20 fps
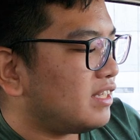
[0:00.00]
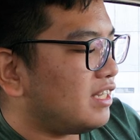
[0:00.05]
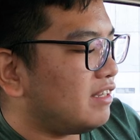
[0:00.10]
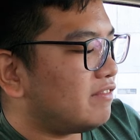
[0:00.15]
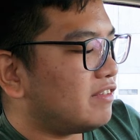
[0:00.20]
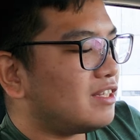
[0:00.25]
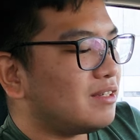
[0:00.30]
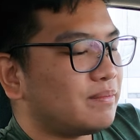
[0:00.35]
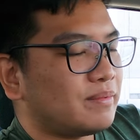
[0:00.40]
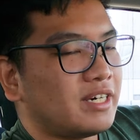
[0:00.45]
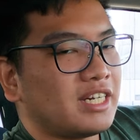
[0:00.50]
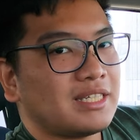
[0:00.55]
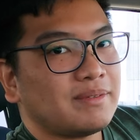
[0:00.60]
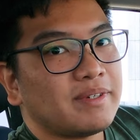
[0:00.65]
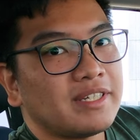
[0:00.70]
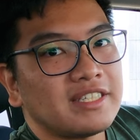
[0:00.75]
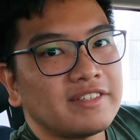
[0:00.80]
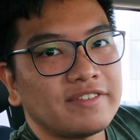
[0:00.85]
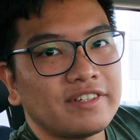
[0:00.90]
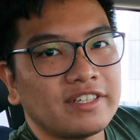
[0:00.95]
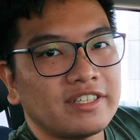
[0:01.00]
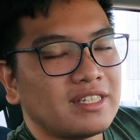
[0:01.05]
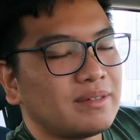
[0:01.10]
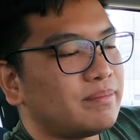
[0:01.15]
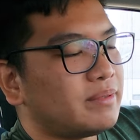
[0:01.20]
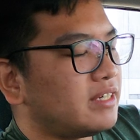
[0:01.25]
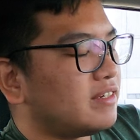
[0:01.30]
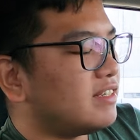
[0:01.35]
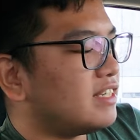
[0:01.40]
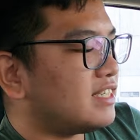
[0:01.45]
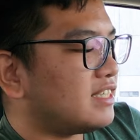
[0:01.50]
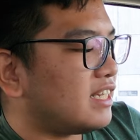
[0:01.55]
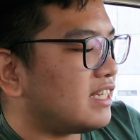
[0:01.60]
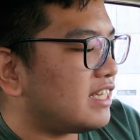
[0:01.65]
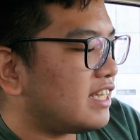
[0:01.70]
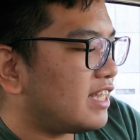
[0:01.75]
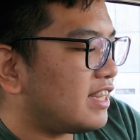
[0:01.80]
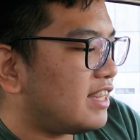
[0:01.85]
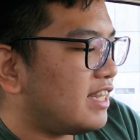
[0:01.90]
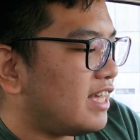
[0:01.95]
Even the more expensive Honda Brio does not
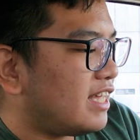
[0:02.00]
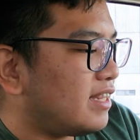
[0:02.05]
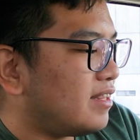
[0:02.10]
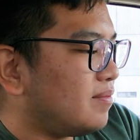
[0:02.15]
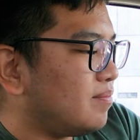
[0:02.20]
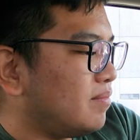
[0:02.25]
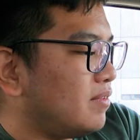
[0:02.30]
get that.